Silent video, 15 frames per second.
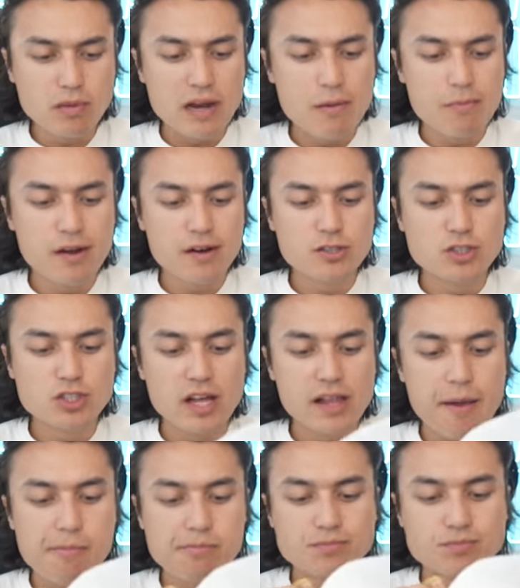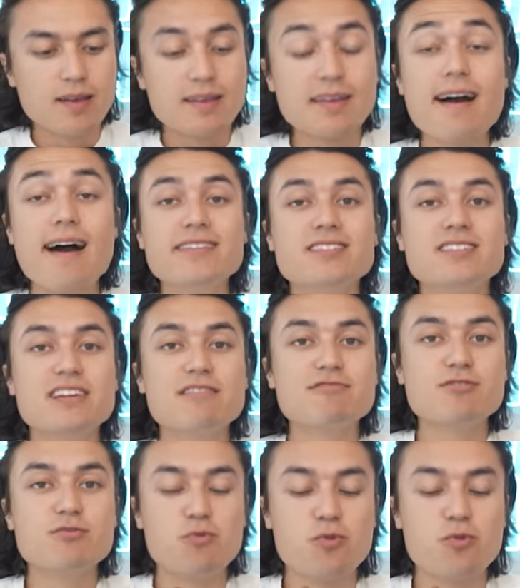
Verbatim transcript: Peanut butter and jelly. God's gift to the